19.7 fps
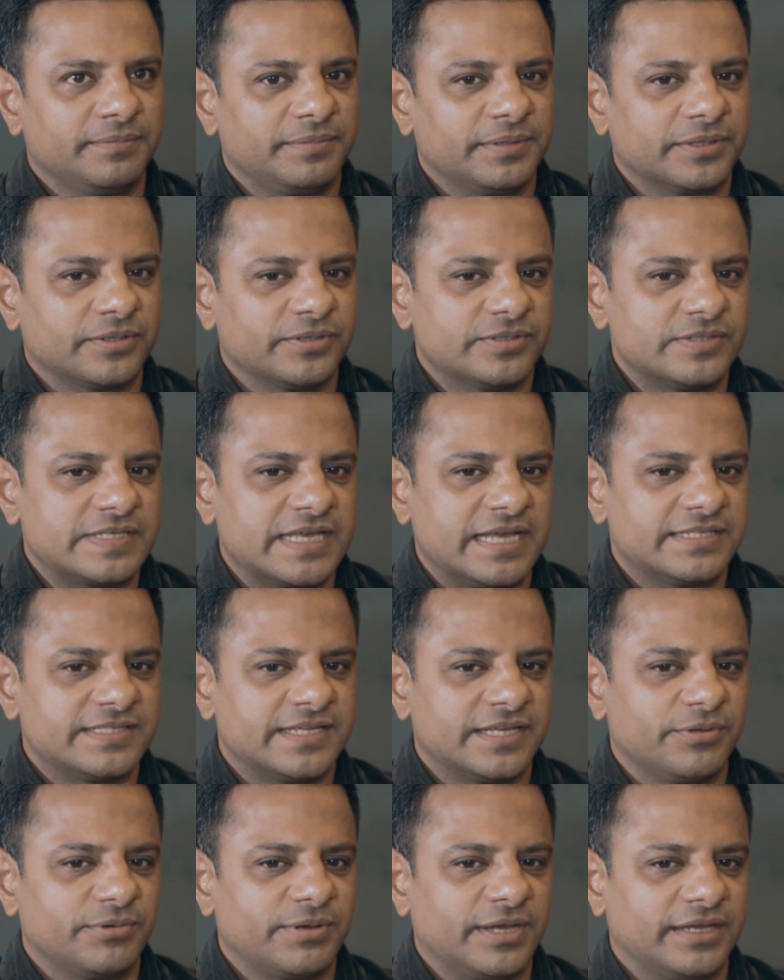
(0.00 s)
because as
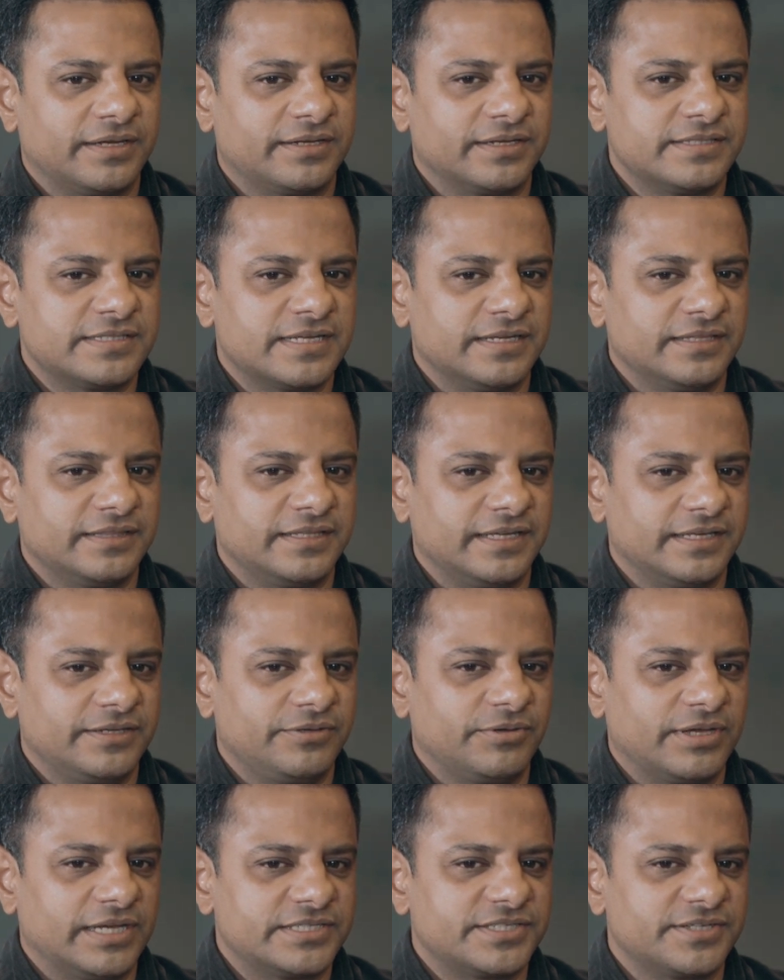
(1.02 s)
educators and in the
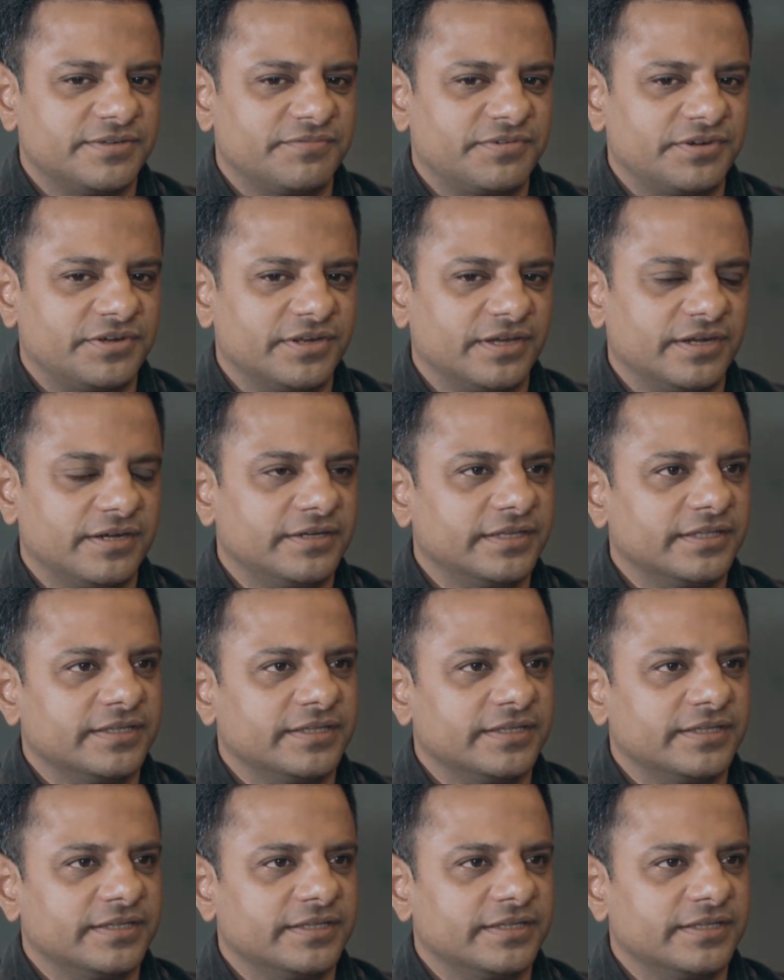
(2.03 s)
education fraternity,